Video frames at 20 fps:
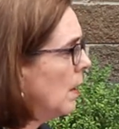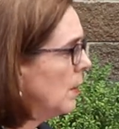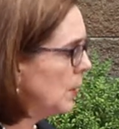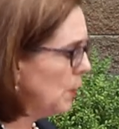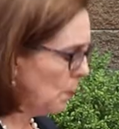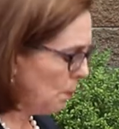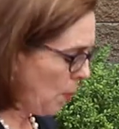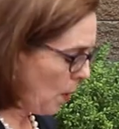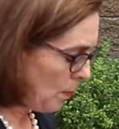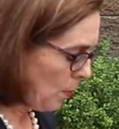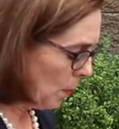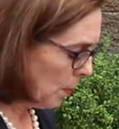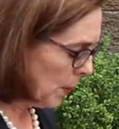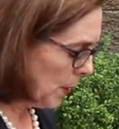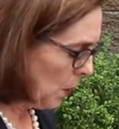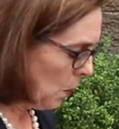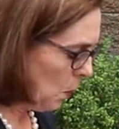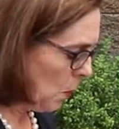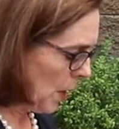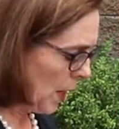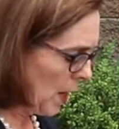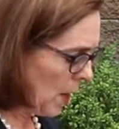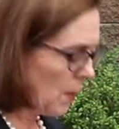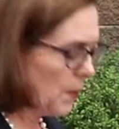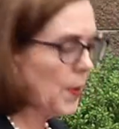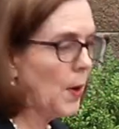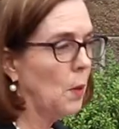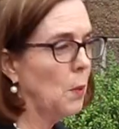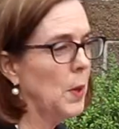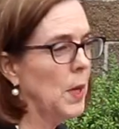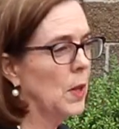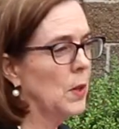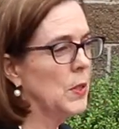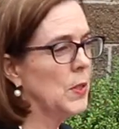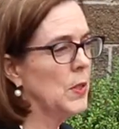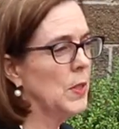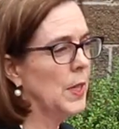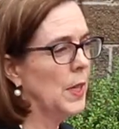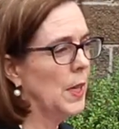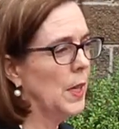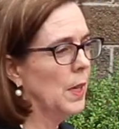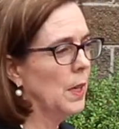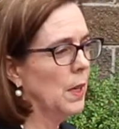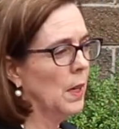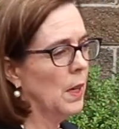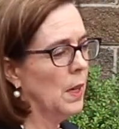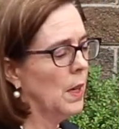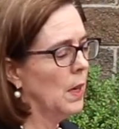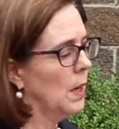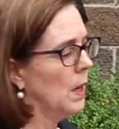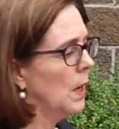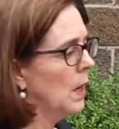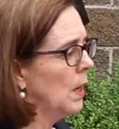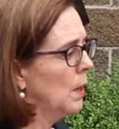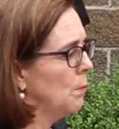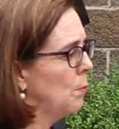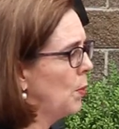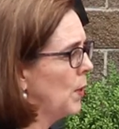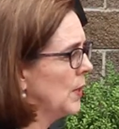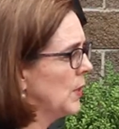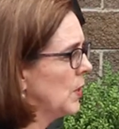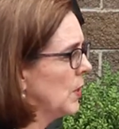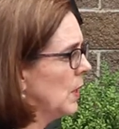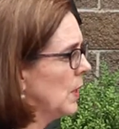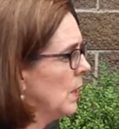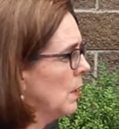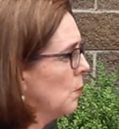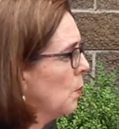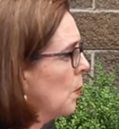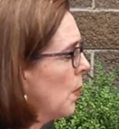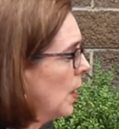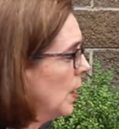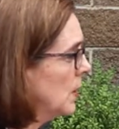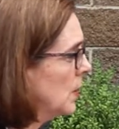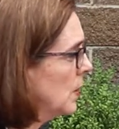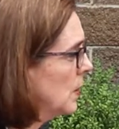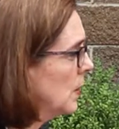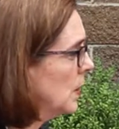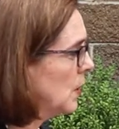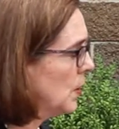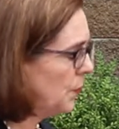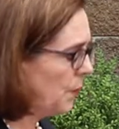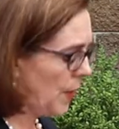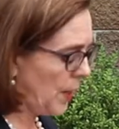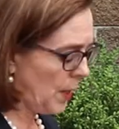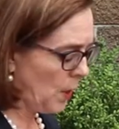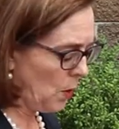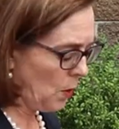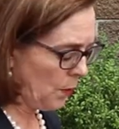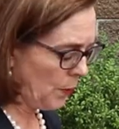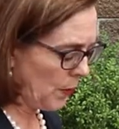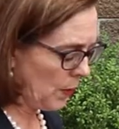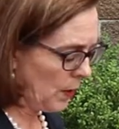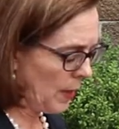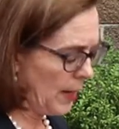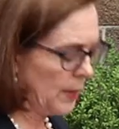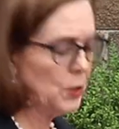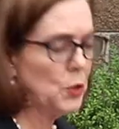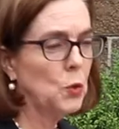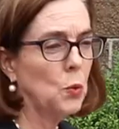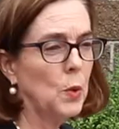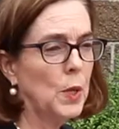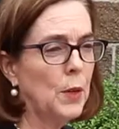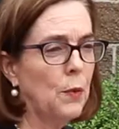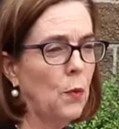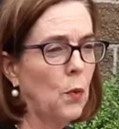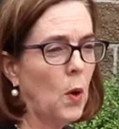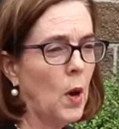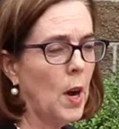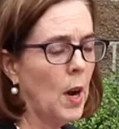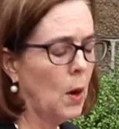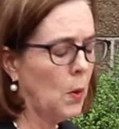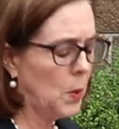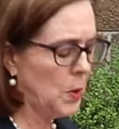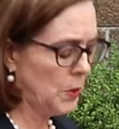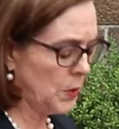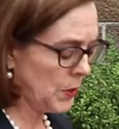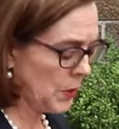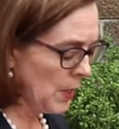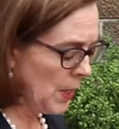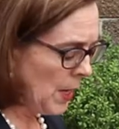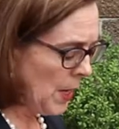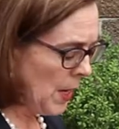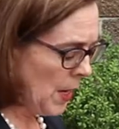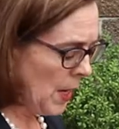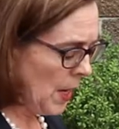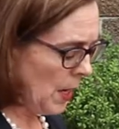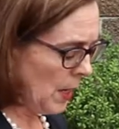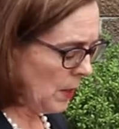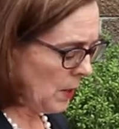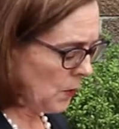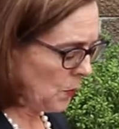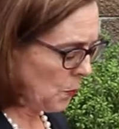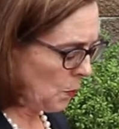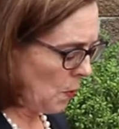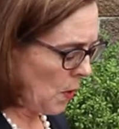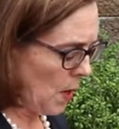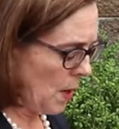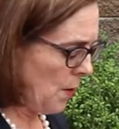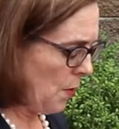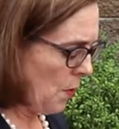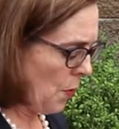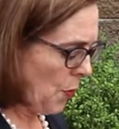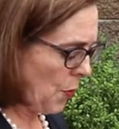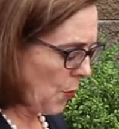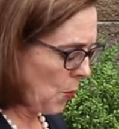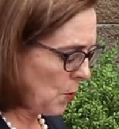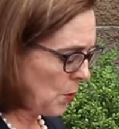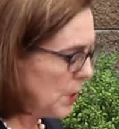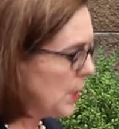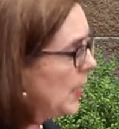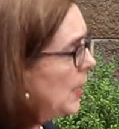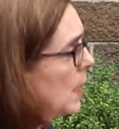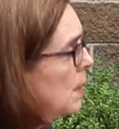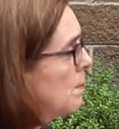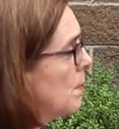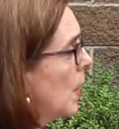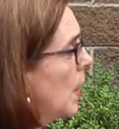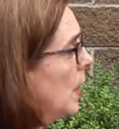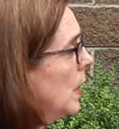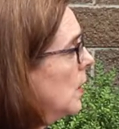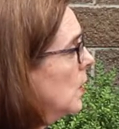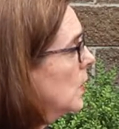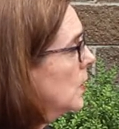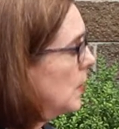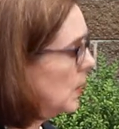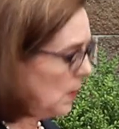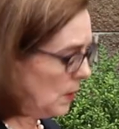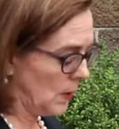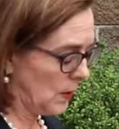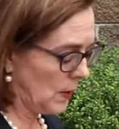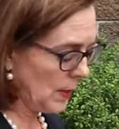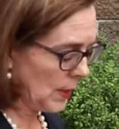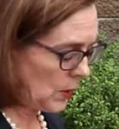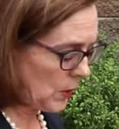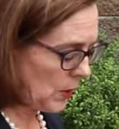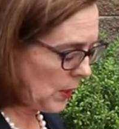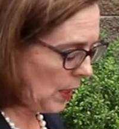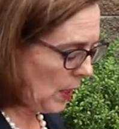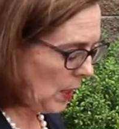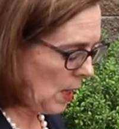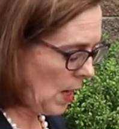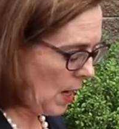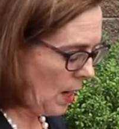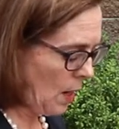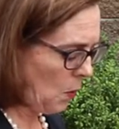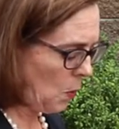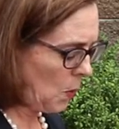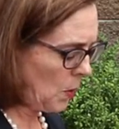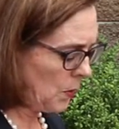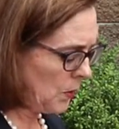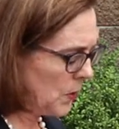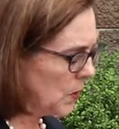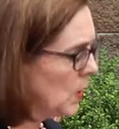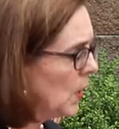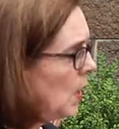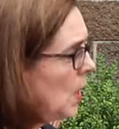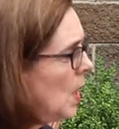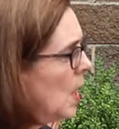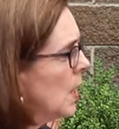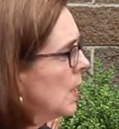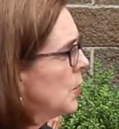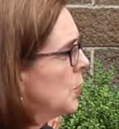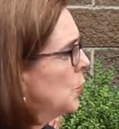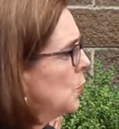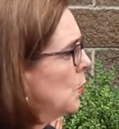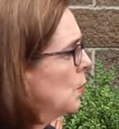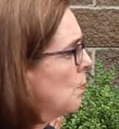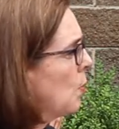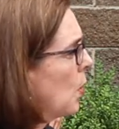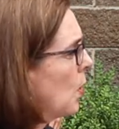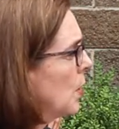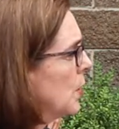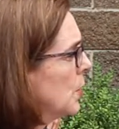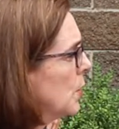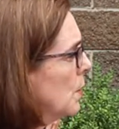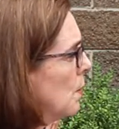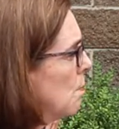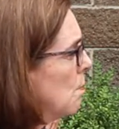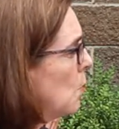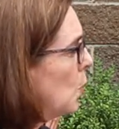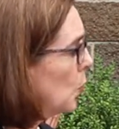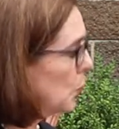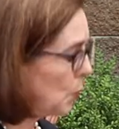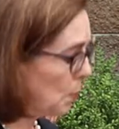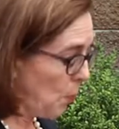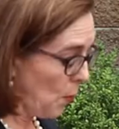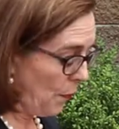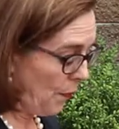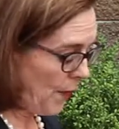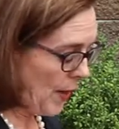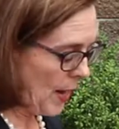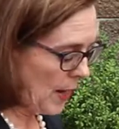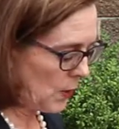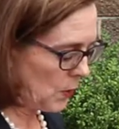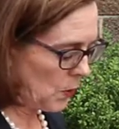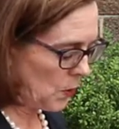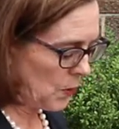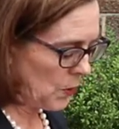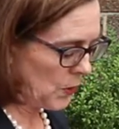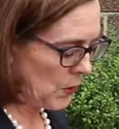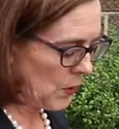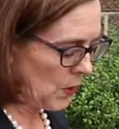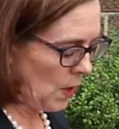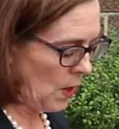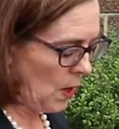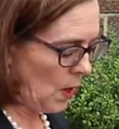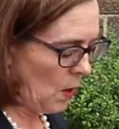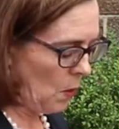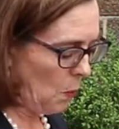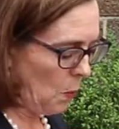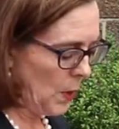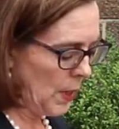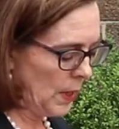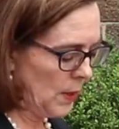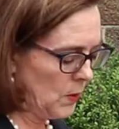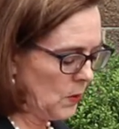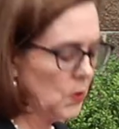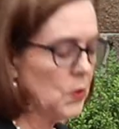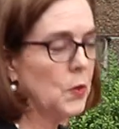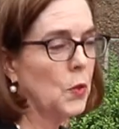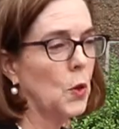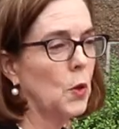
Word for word: You're probably aware that we are seeing unprecedented runs in this fire over the last 24 hours. It has run 13 miles in 16 hours, due in part to multiple factors, winds